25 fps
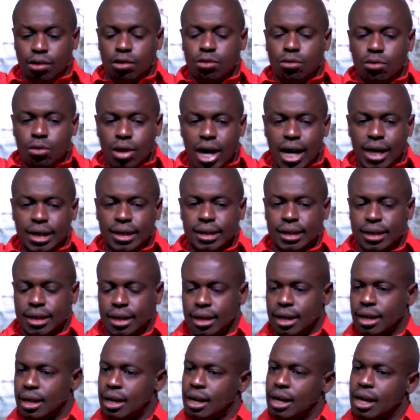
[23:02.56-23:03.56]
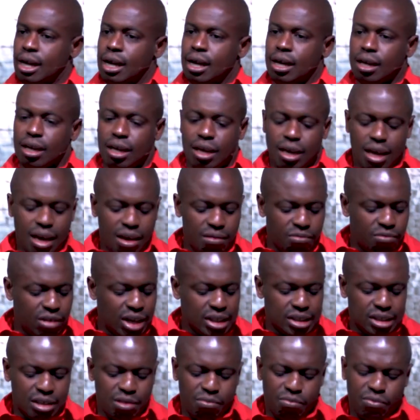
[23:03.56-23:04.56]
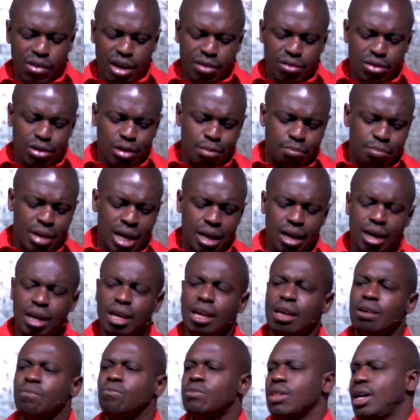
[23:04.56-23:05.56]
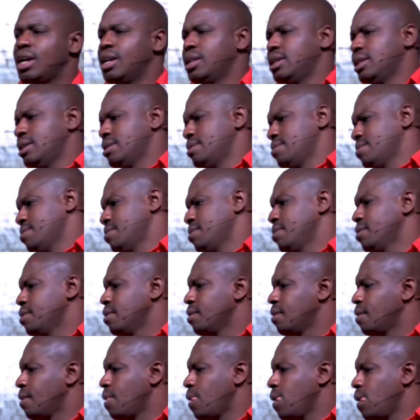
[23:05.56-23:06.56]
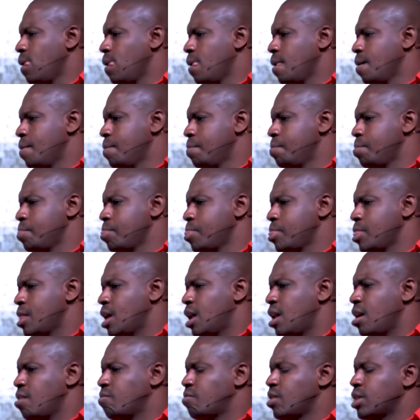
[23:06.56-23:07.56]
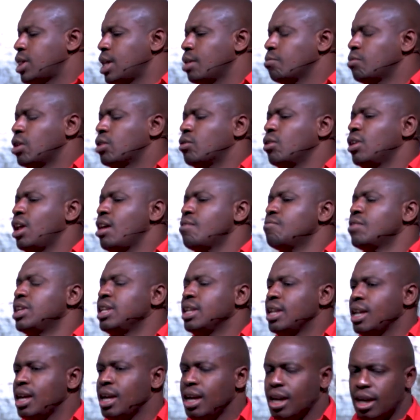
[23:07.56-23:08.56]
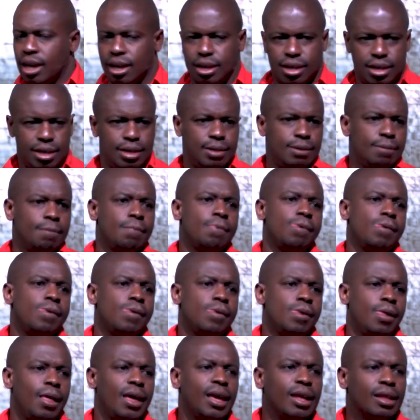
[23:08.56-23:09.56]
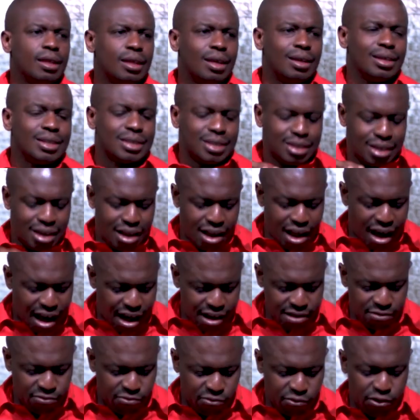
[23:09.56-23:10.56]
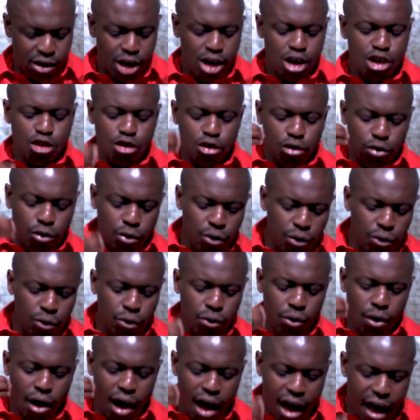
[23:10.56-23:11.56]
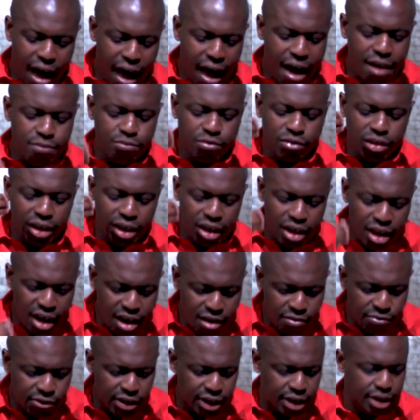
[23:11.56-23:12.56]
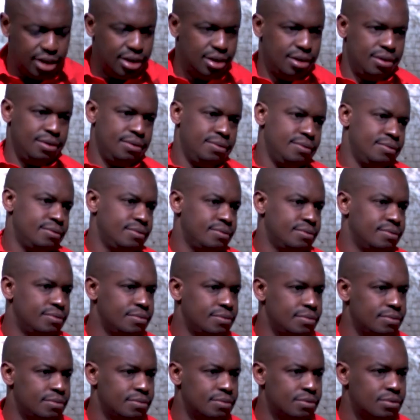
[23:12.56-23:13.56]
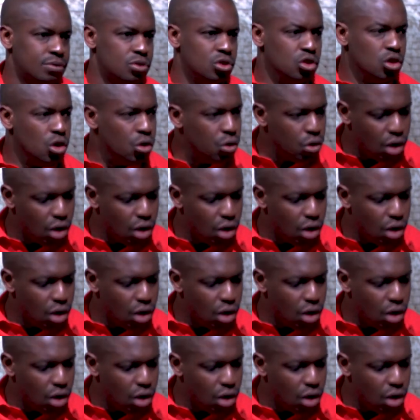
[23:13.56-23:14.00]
Christ. Give us the faith to believe that. That everything we could ever need in this life, You have given. You